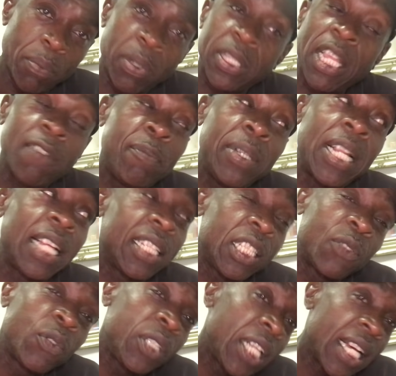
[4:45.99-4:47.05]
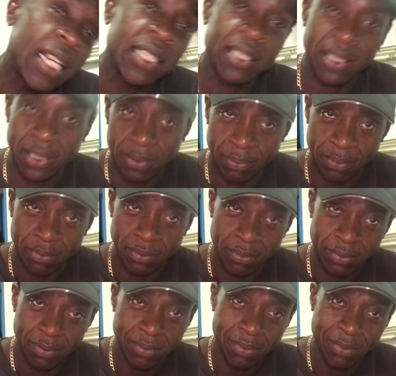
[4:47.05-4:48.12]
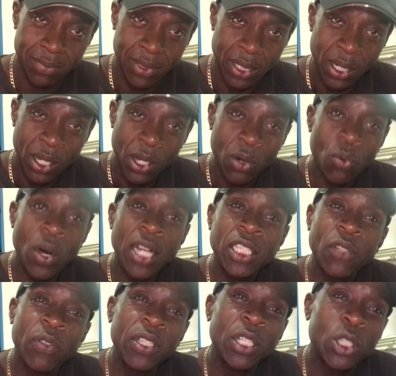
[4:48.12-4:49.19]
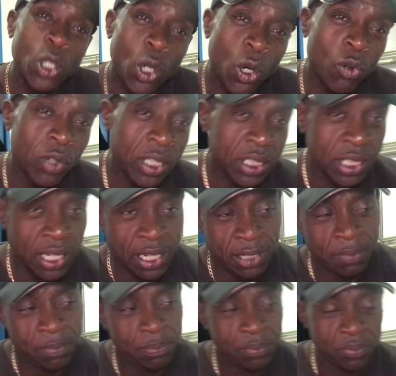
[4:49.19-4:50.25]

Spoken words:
But they've been at this for years. Why do you think the Tories, yeah,